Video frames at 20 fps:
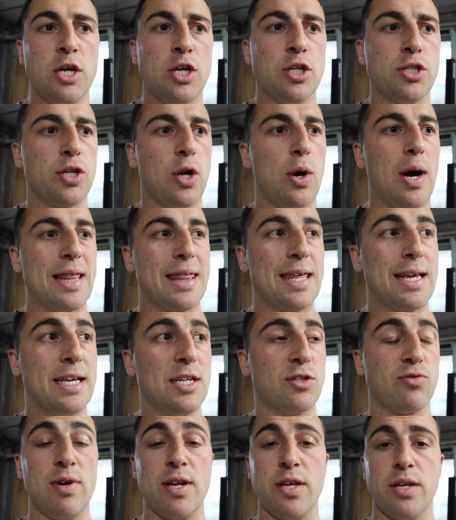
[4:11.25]
So I think
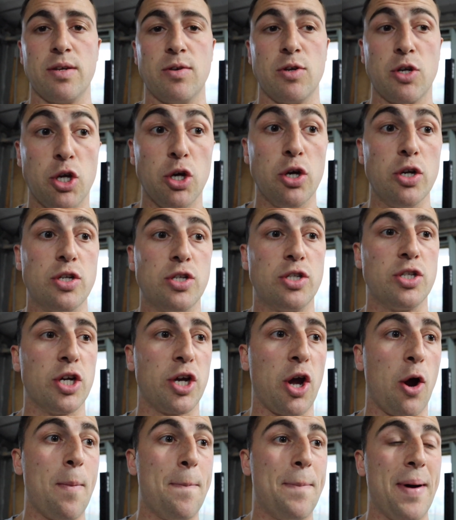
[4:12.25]
it's really good to
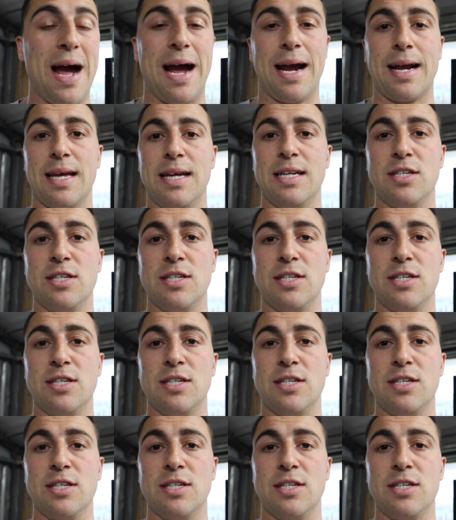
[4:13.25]
go back